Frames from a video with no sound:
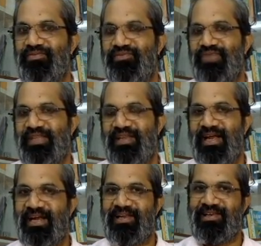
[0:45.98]

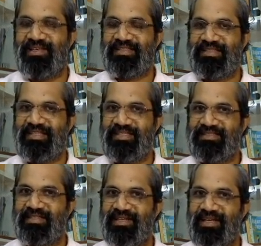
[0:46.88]
Whether identity
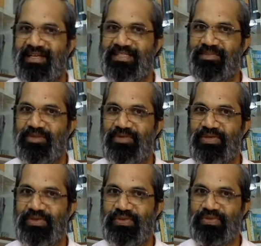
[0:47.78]
is the relation
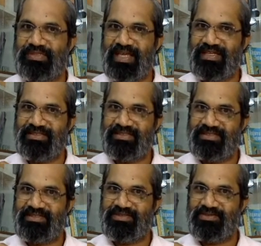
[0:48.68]
between two
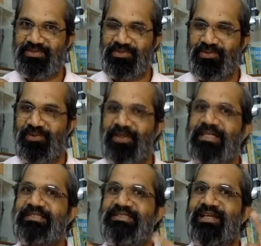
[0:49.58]
signs or
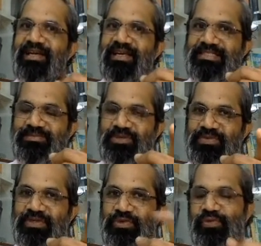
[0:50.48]
it's the relation
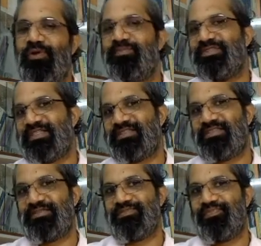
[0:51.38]
between two
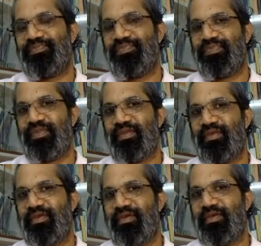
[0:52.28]
objects.
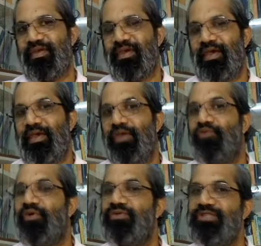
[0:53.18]
He
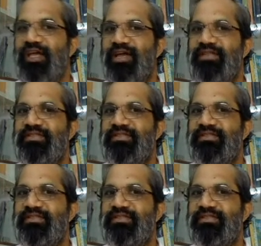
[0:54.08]
found that